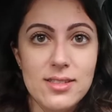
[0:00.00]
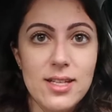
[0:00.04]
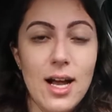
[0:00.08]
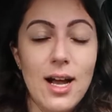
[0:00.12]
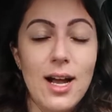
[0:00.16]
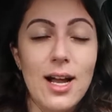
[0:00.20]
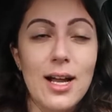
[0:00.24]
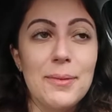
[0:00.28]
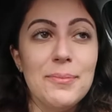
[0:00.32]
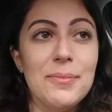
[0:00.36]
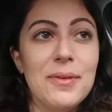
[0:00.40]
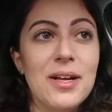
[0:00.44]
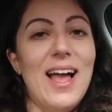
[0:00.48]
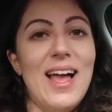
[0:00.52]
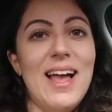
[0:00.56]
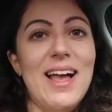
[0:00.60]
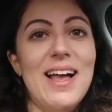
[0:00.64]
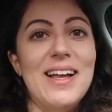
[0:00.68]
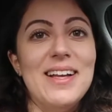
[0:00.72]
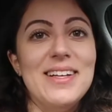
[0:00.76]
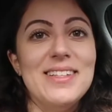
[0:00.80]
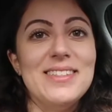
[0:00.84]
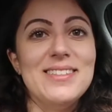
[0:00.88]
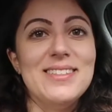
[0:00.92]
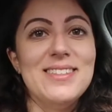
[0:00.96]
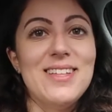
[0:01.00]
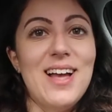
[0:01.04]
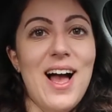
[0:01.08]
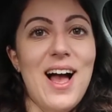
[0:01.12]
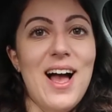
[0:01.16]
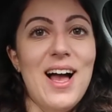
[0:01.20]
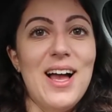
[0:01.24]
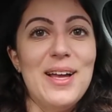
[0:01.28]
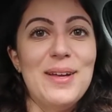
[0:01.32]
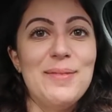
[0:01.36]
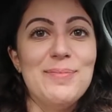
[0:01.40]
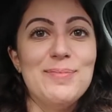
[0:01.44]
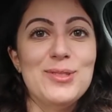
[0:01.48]
time. And
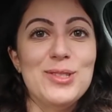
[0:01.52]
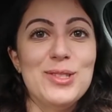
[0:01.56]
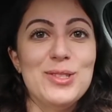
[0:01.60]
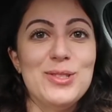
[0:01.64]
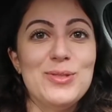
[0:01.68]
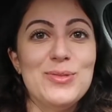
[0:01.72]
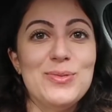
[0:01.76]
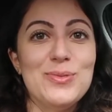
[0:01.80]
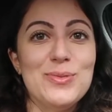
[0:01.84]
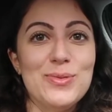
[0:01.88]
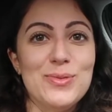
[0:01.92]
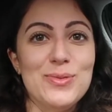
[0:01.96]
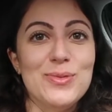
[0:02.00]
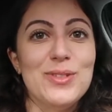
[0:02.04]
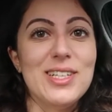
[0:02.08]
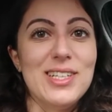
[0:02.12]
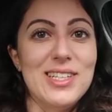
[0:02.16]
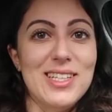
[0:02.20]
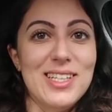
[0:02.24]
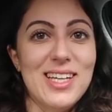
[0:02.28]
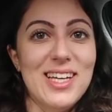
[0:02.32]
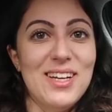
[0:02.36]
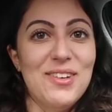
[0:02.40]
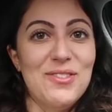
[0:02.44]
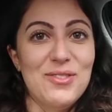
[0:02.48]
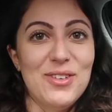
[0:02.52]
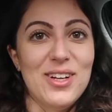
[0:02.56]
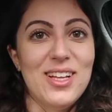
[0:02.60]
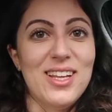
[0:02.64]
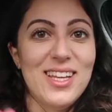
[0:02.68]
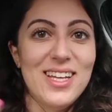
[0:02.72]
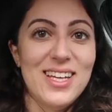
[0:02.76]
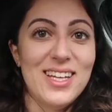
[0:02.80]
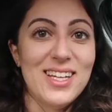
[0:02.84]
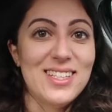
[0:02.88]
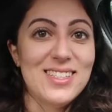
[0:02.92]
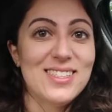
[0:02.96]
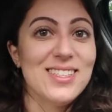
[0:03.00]
I'm just really,
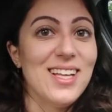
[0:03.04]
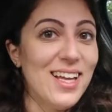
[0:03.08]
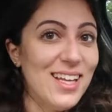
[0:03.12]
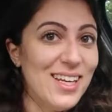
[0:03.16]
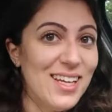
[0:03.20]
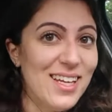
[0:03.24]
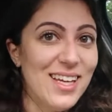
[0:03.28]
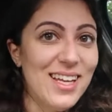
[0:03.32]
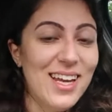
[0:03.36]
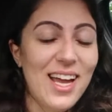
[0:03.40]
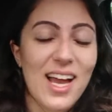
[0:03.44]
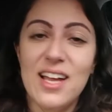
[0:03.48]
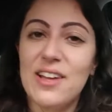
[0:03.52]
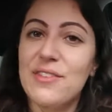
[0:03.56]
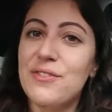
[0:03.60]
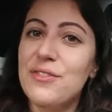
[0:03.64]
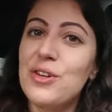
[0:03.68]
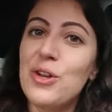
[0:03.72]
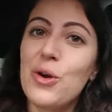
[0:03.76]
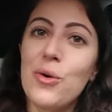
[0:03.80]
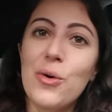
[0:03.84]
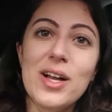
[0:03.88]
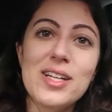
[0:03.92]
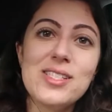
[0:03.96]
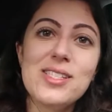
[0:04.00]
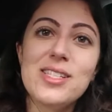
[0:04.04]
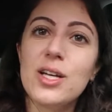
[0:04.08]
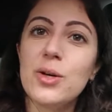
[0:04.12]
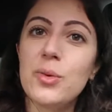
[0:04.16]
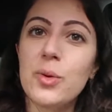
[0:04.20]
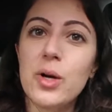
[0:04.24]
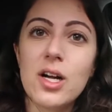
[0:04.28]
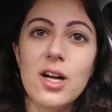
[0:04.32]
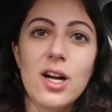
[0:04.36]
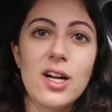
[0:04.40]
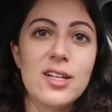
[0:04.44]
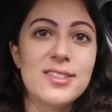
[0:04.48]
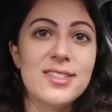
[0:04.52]
really excited. I have no idea
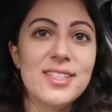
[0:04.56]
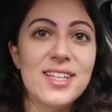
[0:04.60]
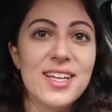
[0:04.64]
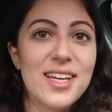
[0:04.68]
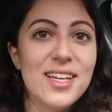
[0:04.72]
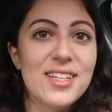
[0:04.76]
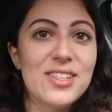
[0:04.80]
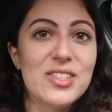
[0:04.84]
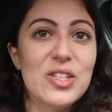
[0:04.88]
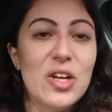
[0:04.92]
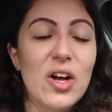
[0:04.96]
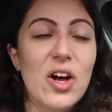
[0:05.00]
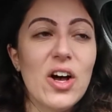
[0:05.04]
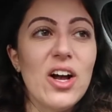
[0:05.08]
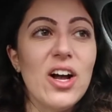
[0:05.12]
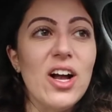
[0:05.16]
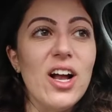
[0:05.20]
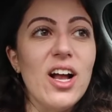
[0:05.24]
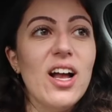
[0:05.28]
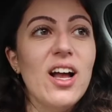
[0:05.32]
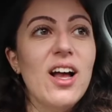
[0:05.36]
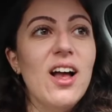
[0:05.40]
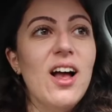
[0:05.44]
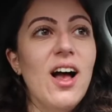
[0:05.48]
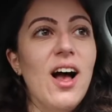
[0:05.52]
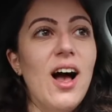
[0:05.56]
where our tickets are.